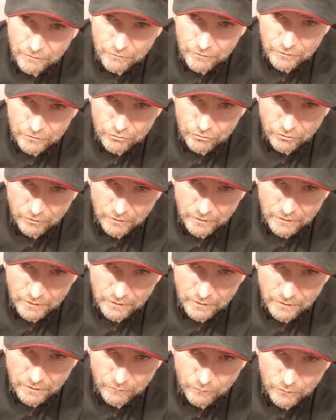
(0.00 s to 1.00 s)
give it a try,
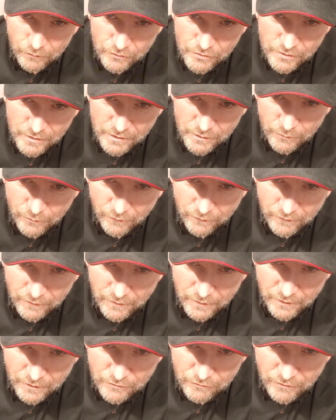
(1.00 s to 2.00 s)
and we'll see you on the
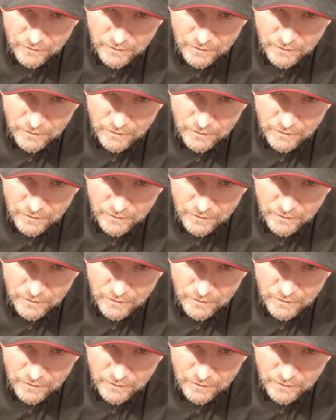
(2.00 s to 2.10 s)
next